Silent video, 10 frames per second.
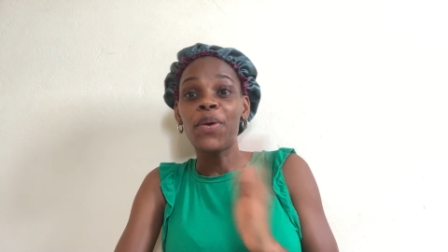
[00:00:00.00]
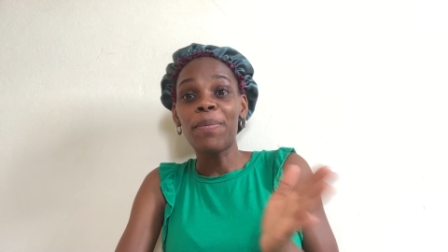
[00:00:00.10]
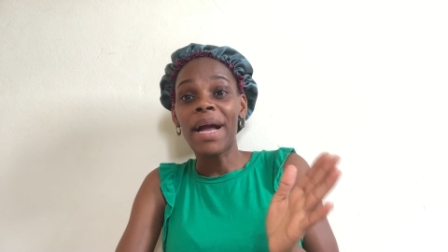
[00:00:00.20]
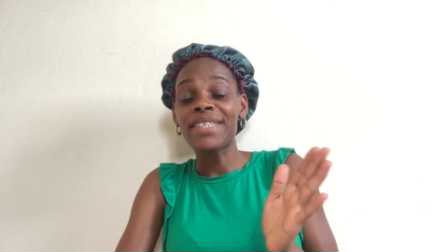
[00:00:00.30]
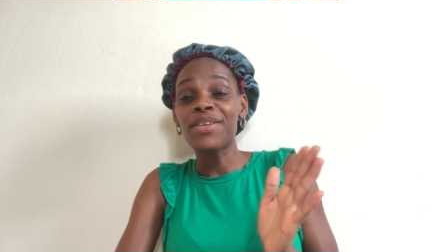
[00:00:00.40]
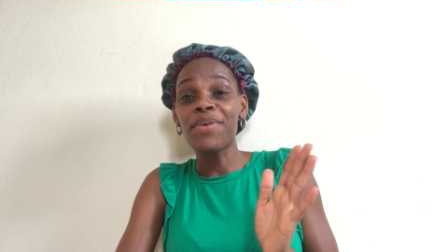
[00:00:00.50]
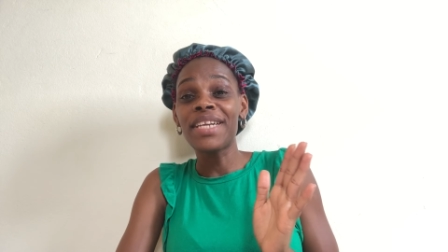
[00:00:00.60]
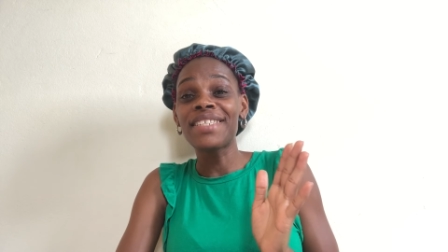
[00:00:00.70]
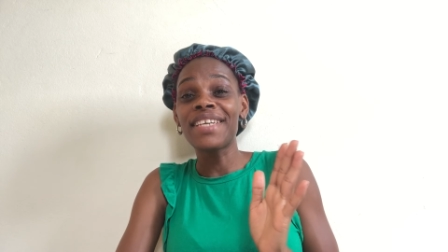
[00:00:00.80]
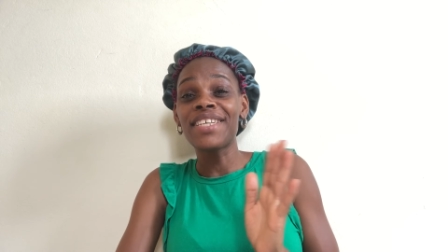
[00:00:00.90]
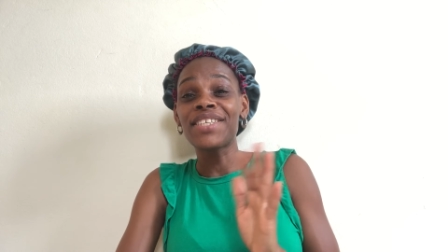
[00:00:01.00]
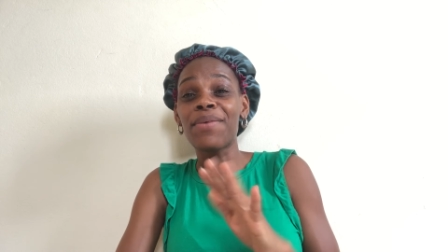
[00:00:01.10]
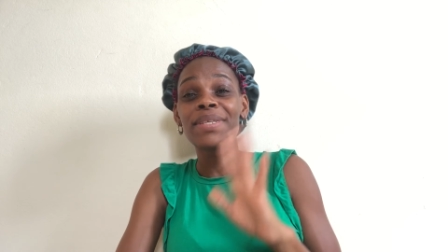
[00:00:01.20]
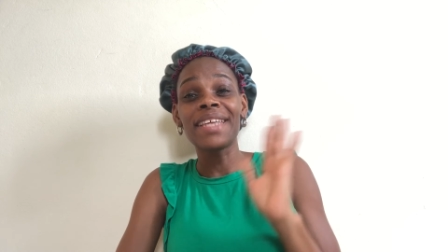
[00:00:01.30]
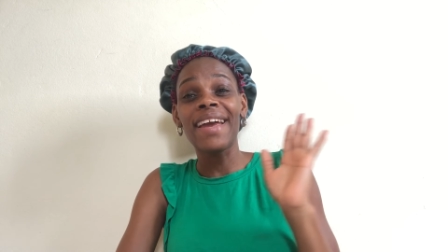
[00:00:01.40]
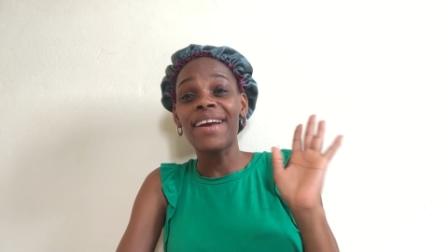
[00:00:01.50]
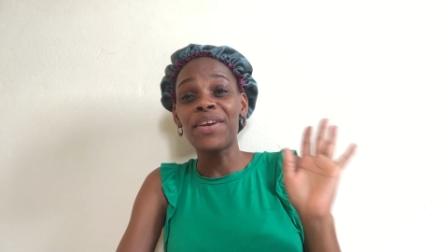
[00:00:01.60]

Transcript: Going back to the radio station was like